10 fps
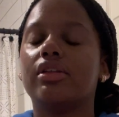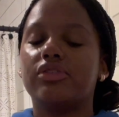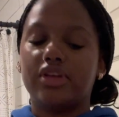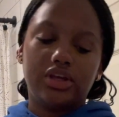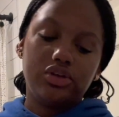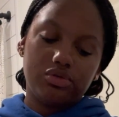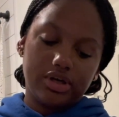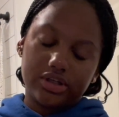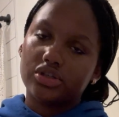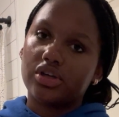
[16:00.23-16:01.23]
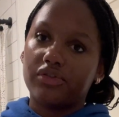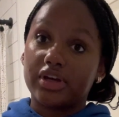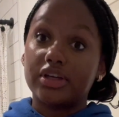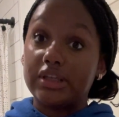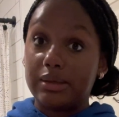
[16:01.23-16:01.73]
let's say you cut yourself, like,
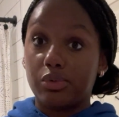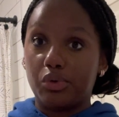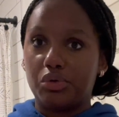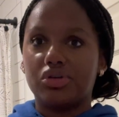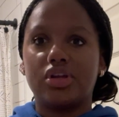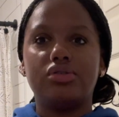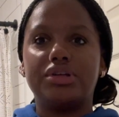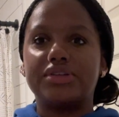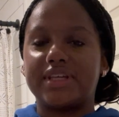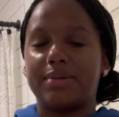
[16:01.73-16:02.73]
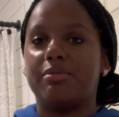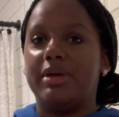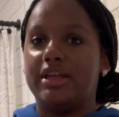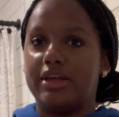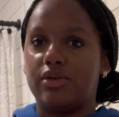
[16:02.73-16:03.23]
a deep wound, and you just slap a
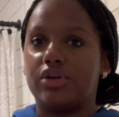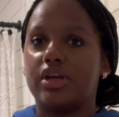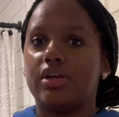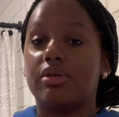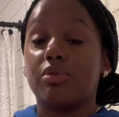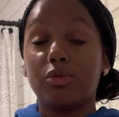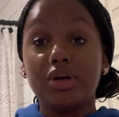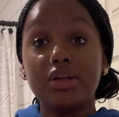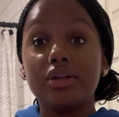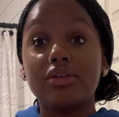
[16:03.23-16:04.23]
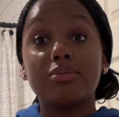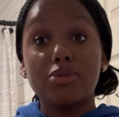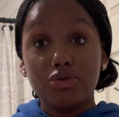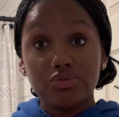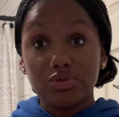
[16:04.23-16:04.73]
Band-Aid on it. Number one,
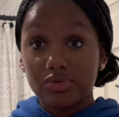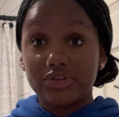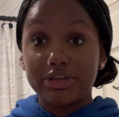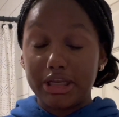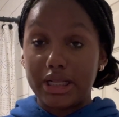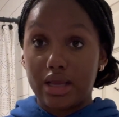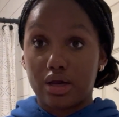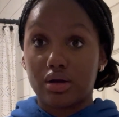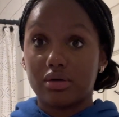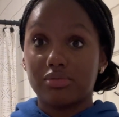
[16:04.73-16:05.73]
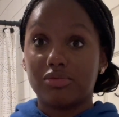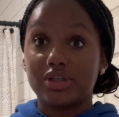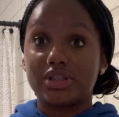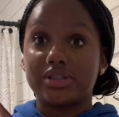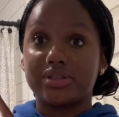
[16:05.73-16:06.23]
most wounds need air,
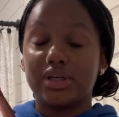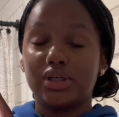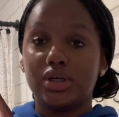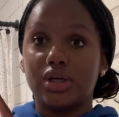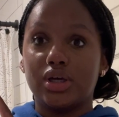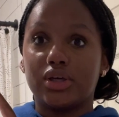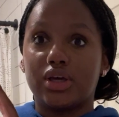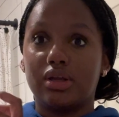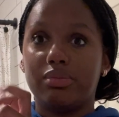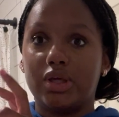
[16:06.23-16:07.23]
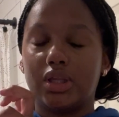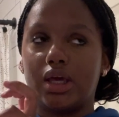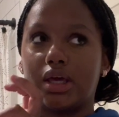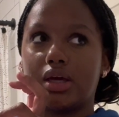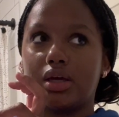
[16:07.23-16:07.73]
which can be,
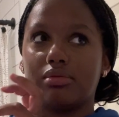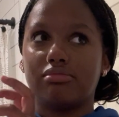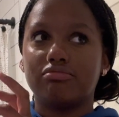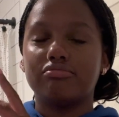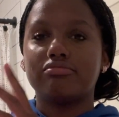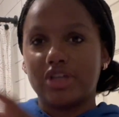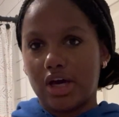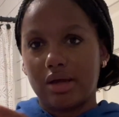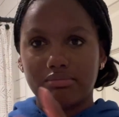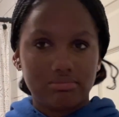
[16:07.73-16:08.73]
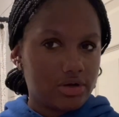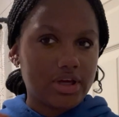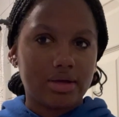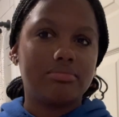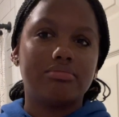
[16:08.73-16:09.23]
like, time,
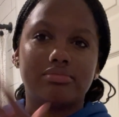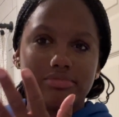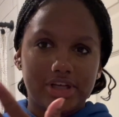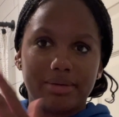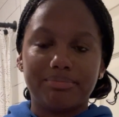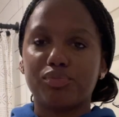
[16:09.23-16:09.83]
okay? Time.